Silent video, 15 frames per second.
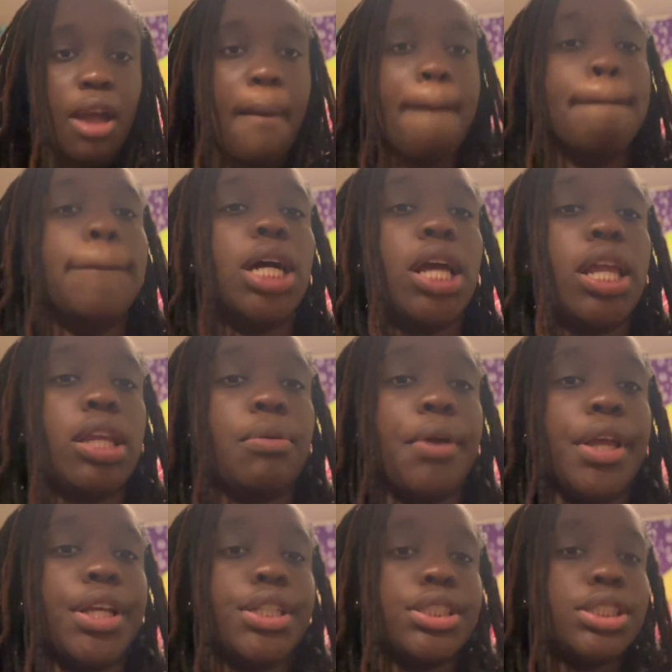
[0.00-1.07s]
But
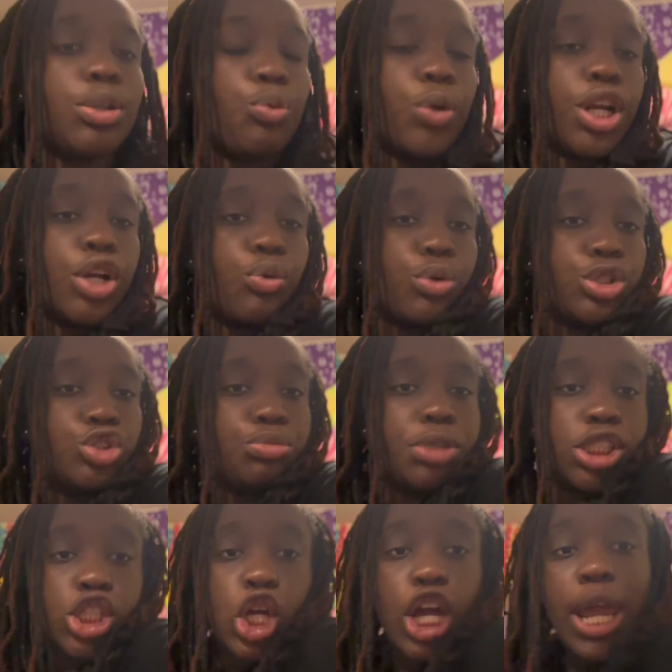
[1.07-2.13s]
anyways, we're going to be
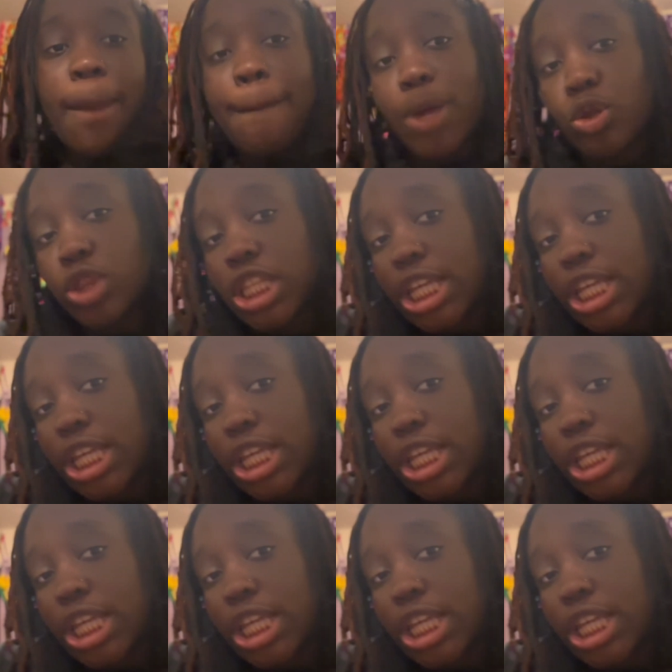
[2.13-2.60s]
talking about the